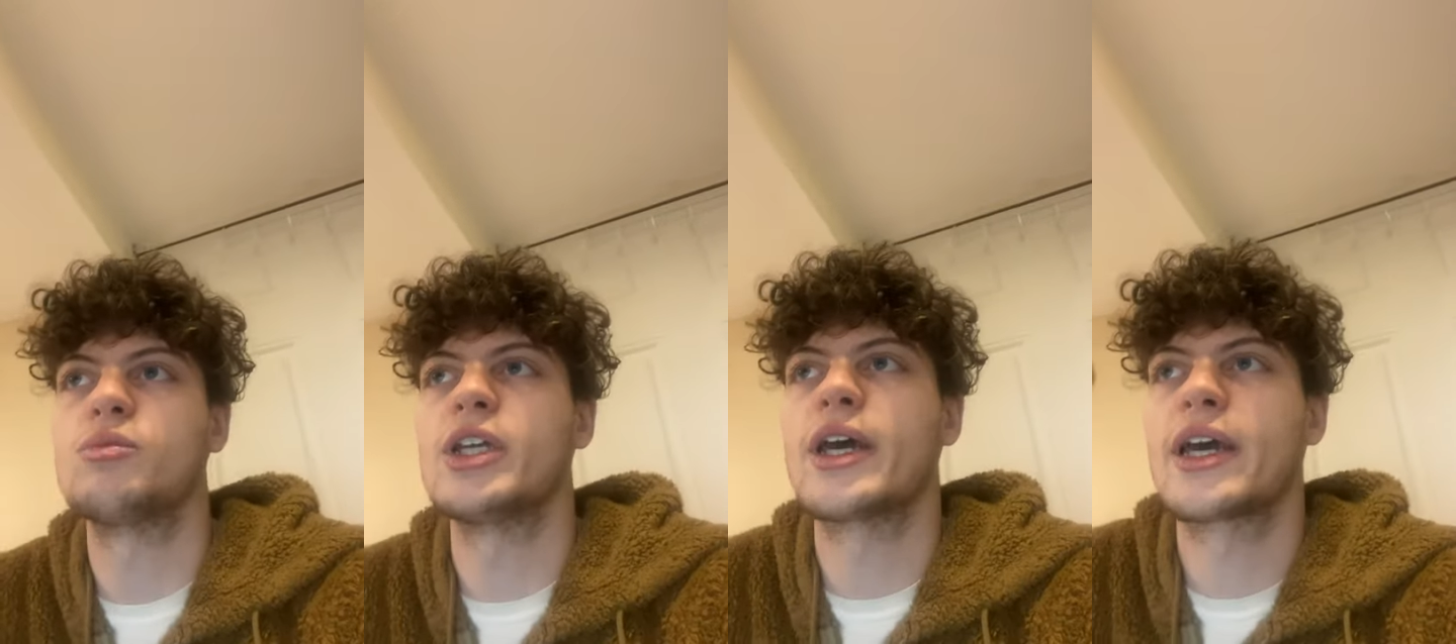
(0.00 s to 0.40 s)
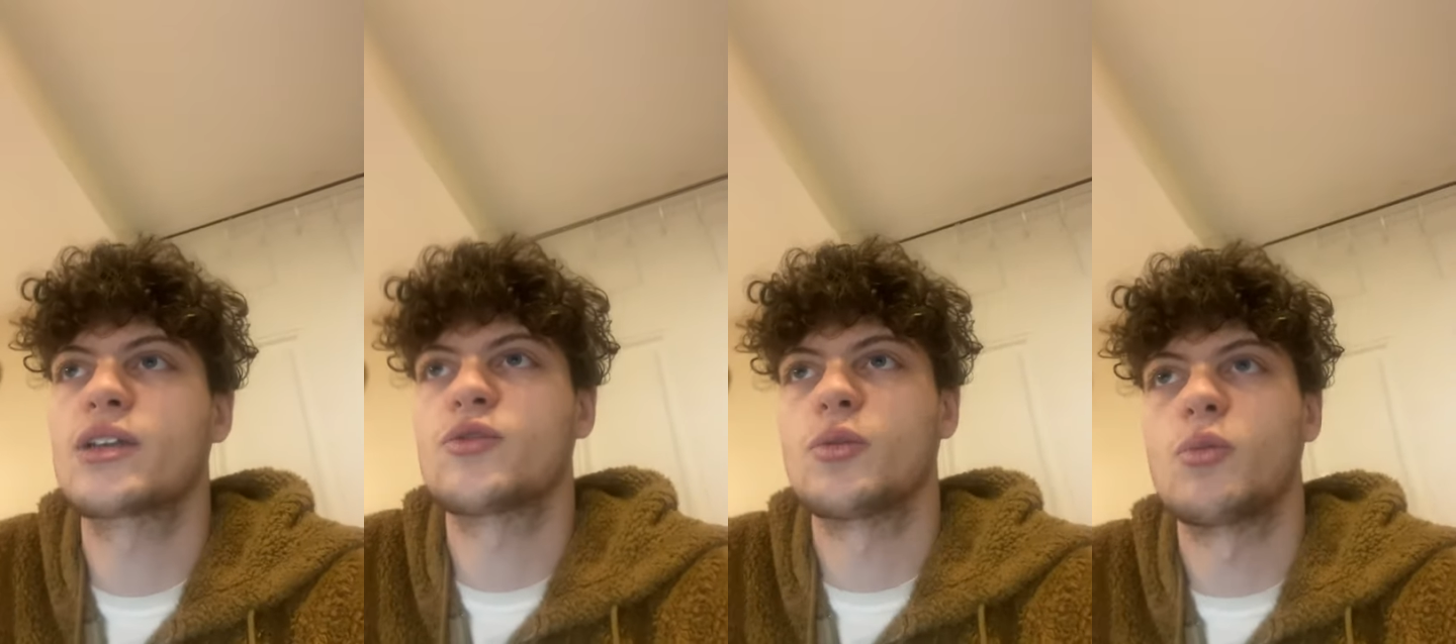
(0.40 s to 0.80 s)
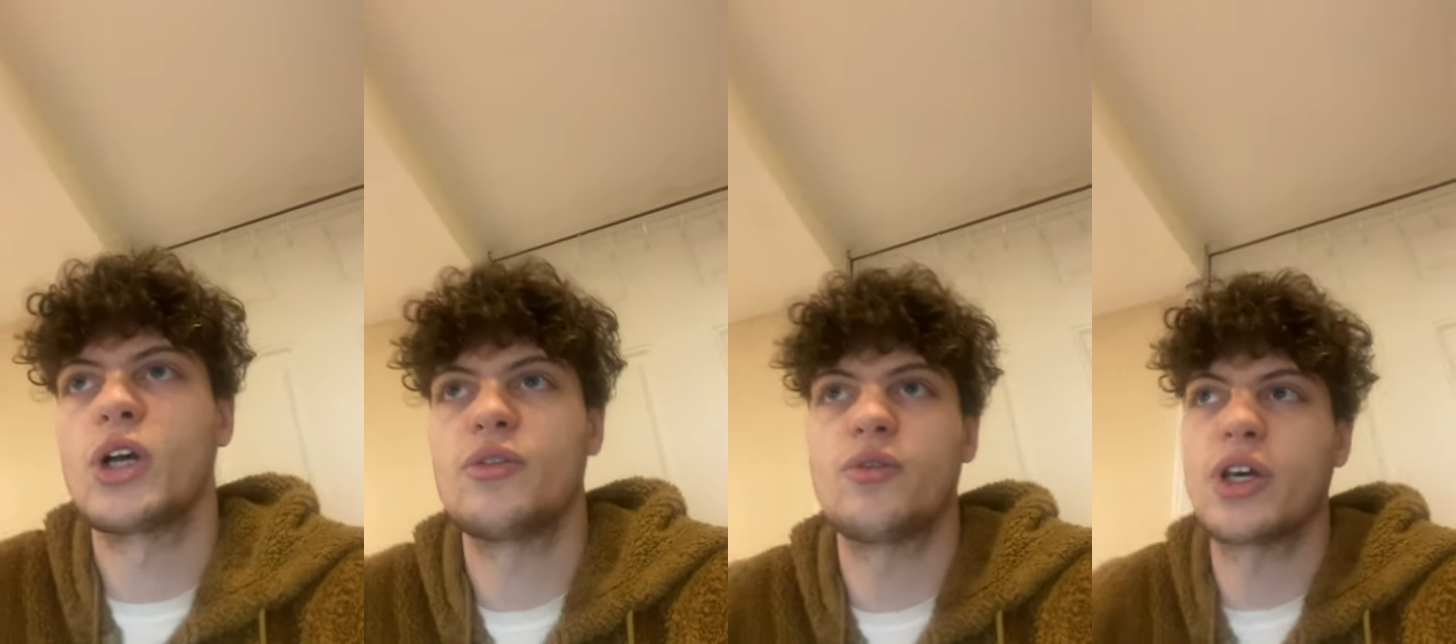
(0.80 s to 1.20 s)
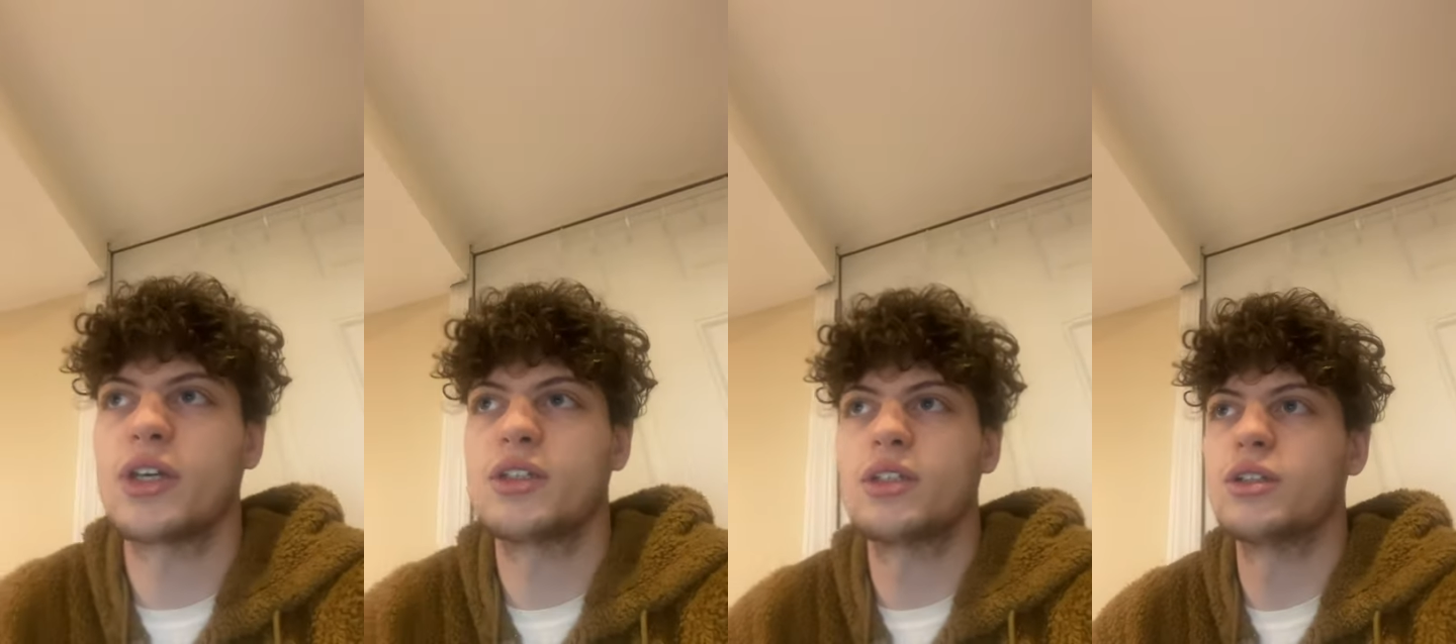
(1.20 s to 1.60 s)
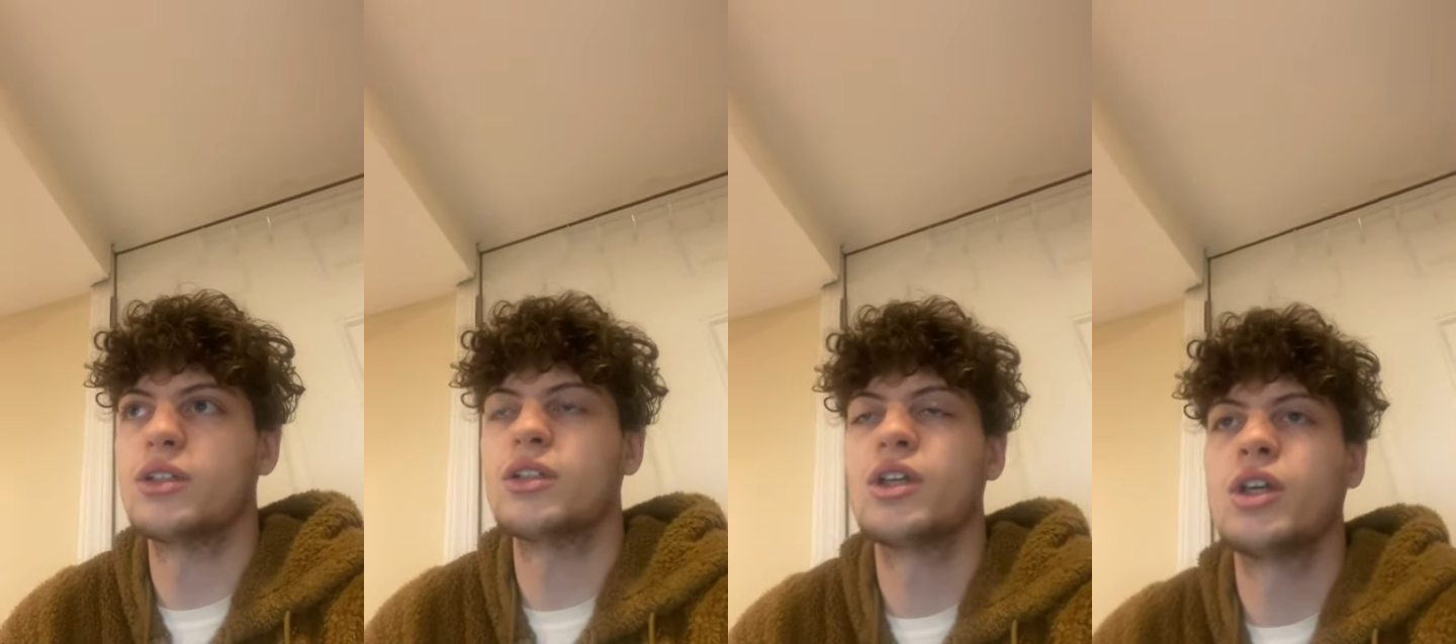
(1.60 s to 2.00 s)
be hacked from Wi-Fi
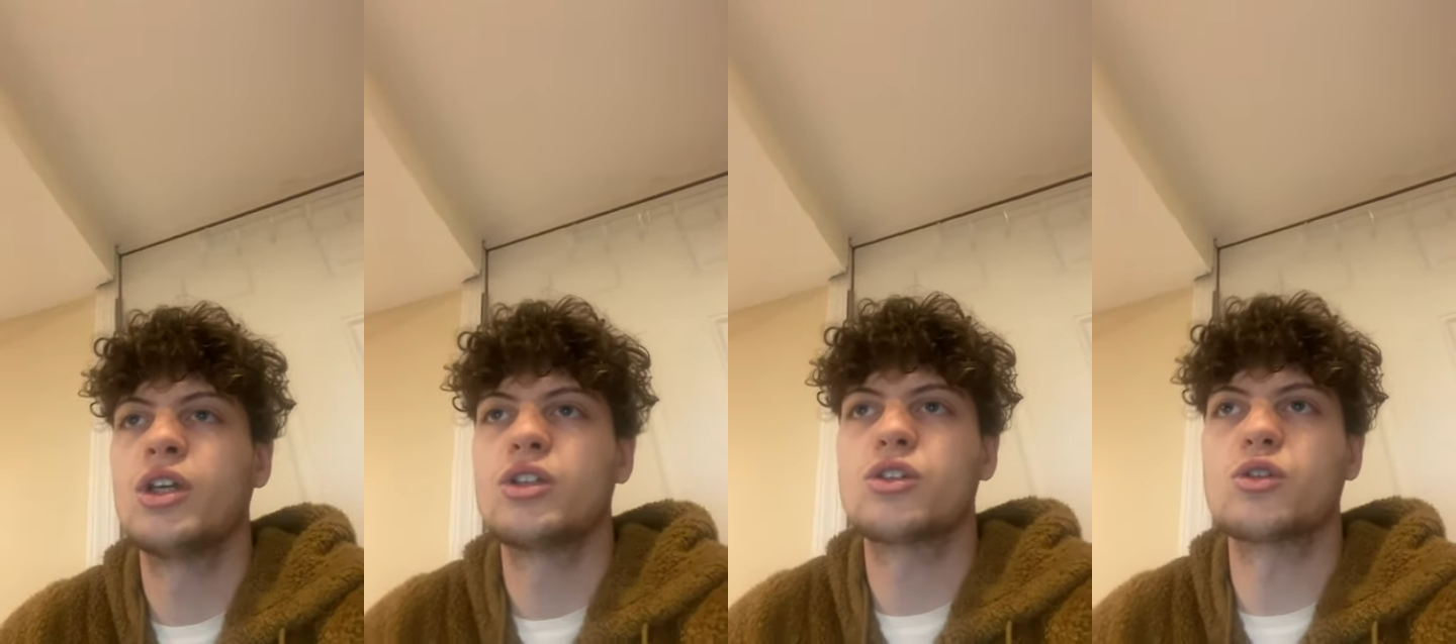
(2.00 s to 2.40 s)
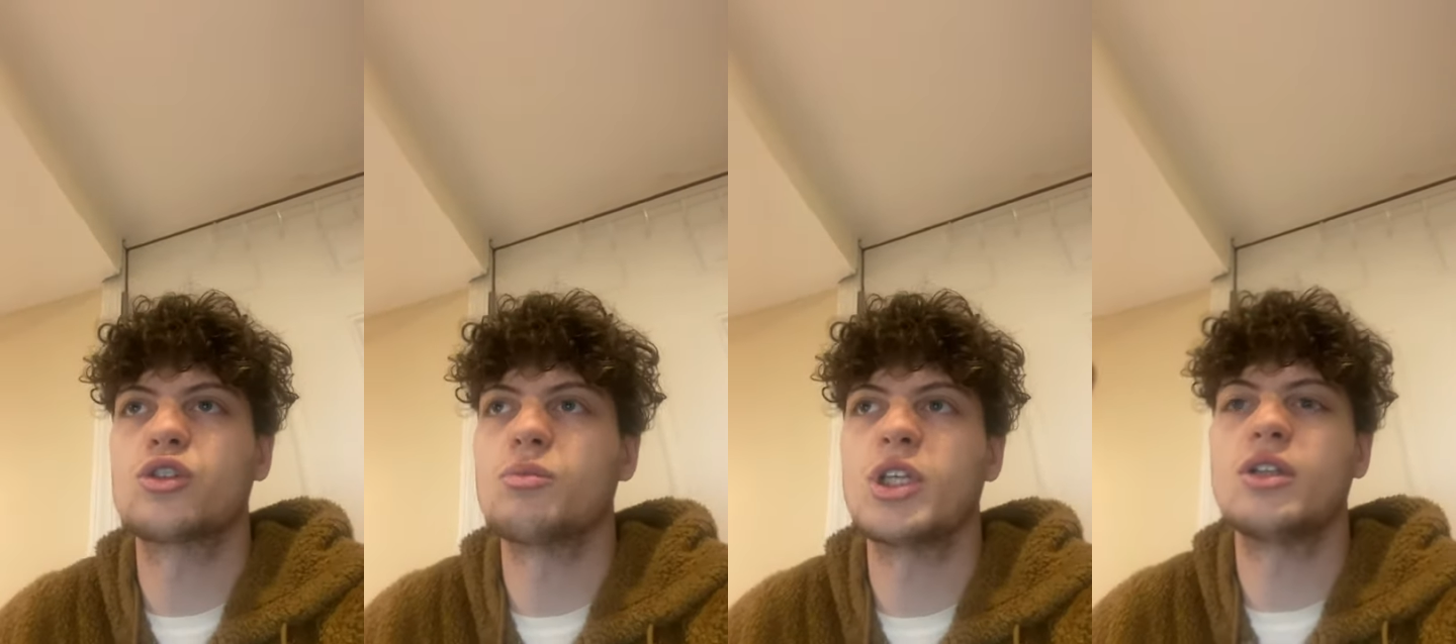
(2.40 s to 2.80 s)
to social media